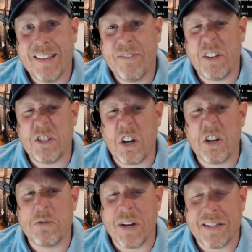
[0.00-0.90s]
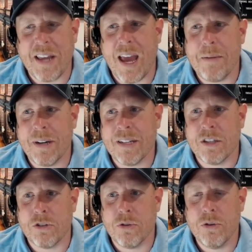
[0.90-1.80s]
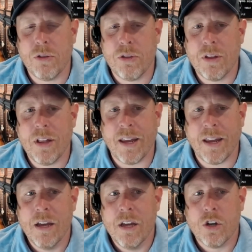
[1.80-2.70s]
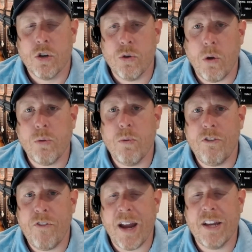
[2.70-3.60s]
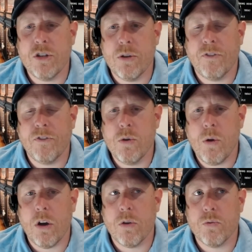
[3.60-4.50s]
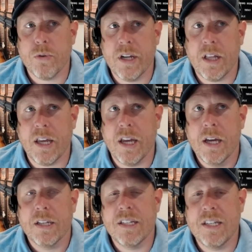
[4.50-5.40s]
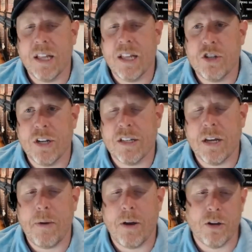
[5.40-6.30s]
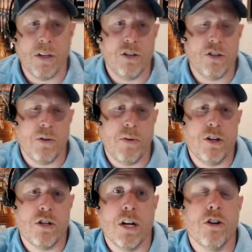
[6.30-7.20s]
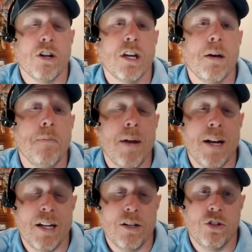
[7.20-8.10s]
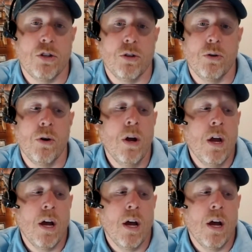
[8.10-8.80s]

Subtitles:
Feels harsh when I say it, but it's the truth. Like growth will find you if you are really diligent about your lead generation and you're committed to